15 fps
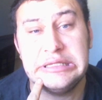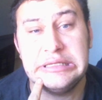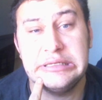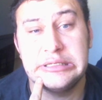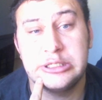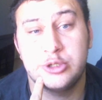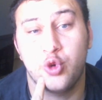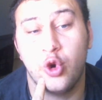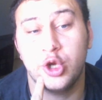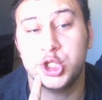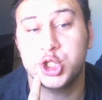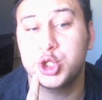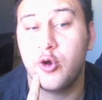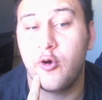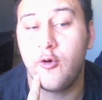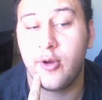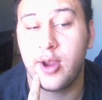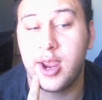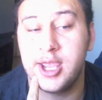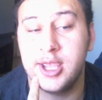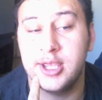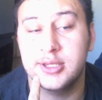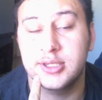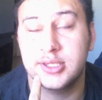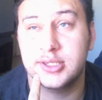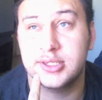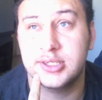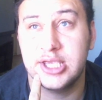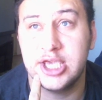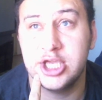Short story,
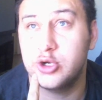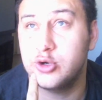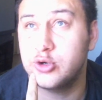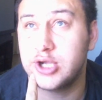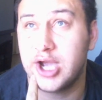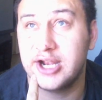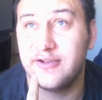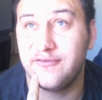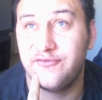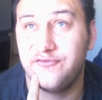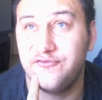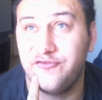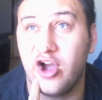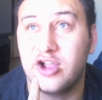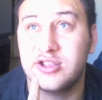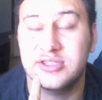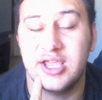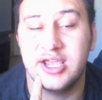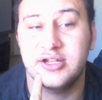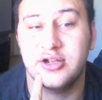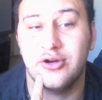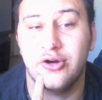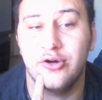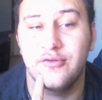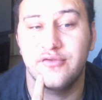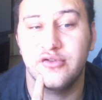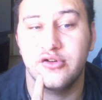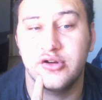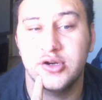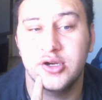Tito kind of fucked Dana
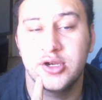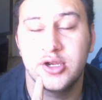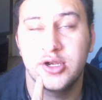over.